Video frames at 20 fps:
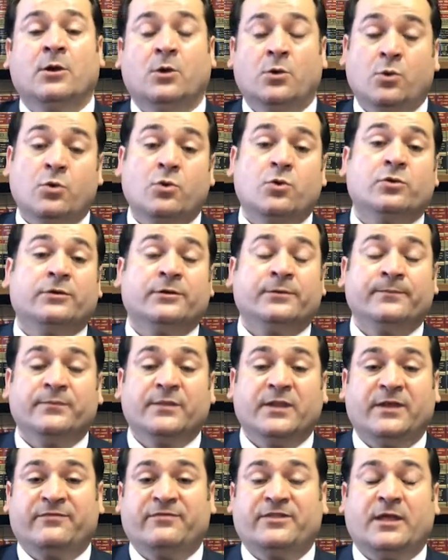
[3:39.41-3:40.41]
or
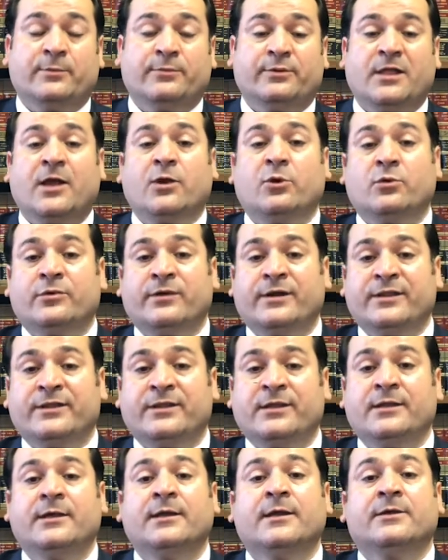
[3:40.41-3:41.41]
if they apply
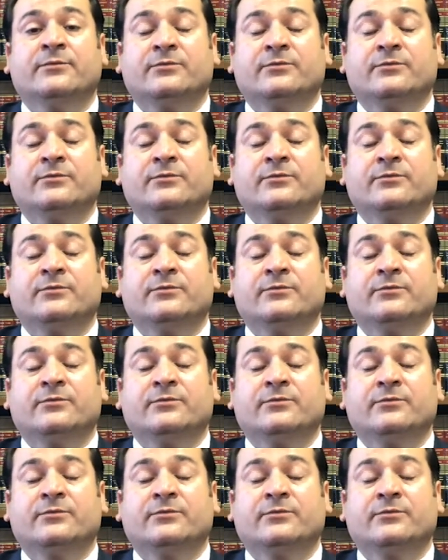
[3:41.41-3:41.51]
already,